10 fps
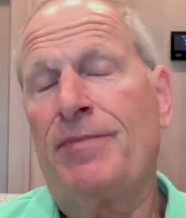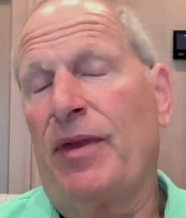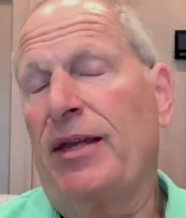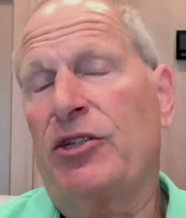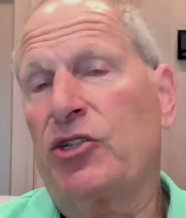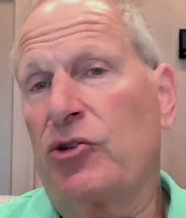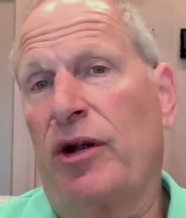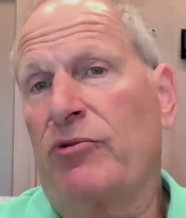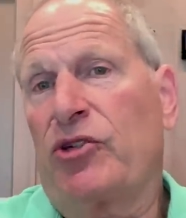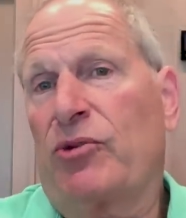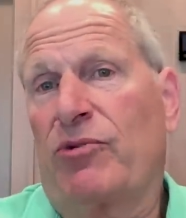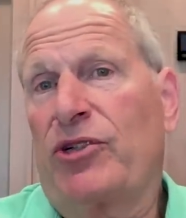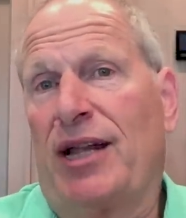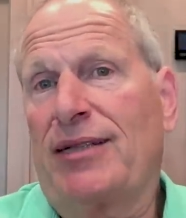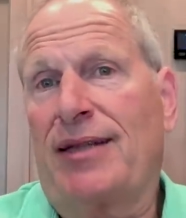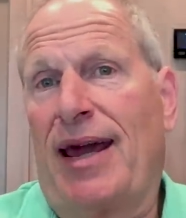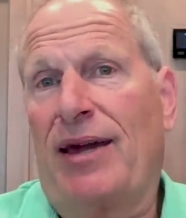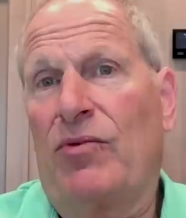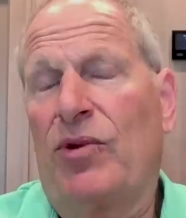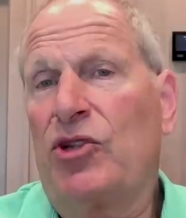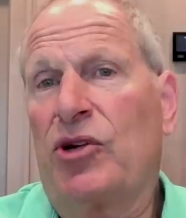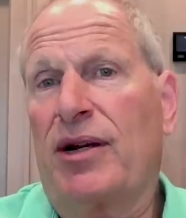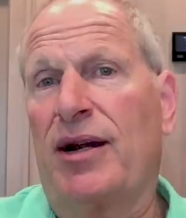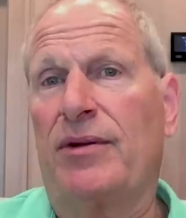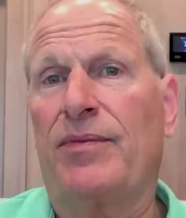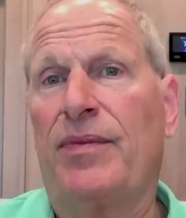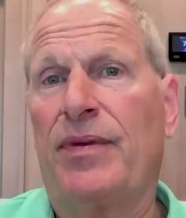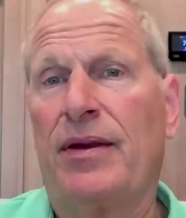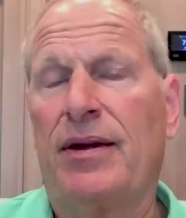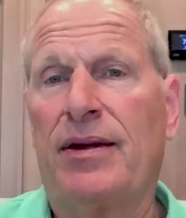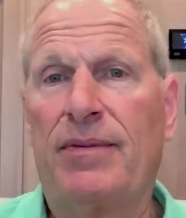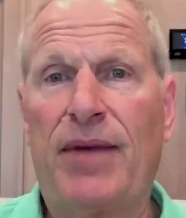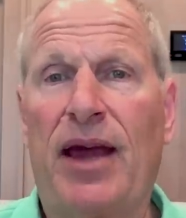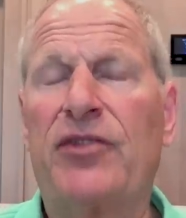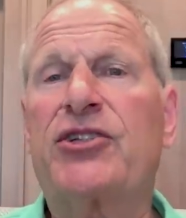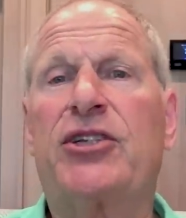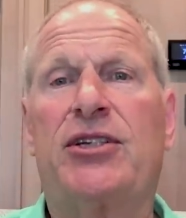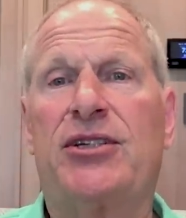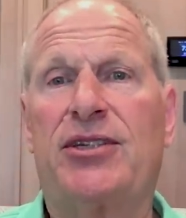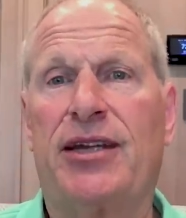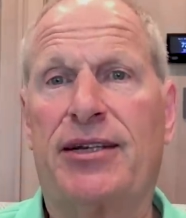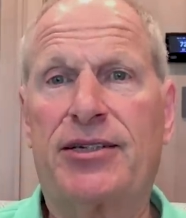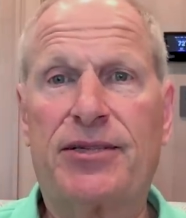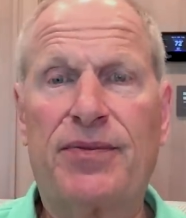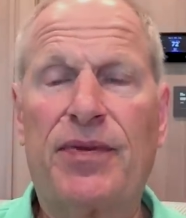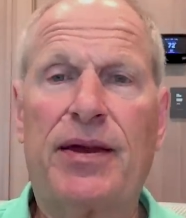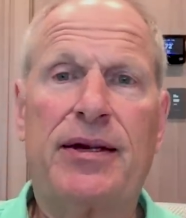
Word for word: And it's as a result of that, we took our uh, health statistics,